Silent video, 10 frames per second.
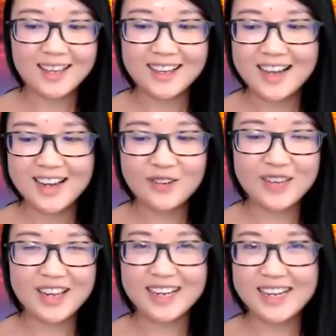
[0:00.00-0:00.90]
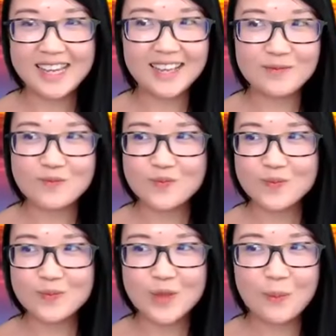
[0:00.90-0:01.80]
kind of like
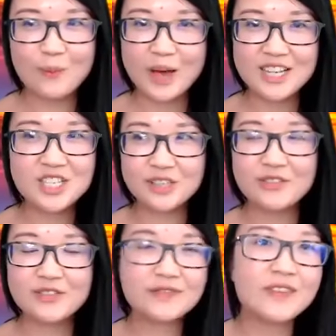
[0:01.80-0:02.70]
a bunch of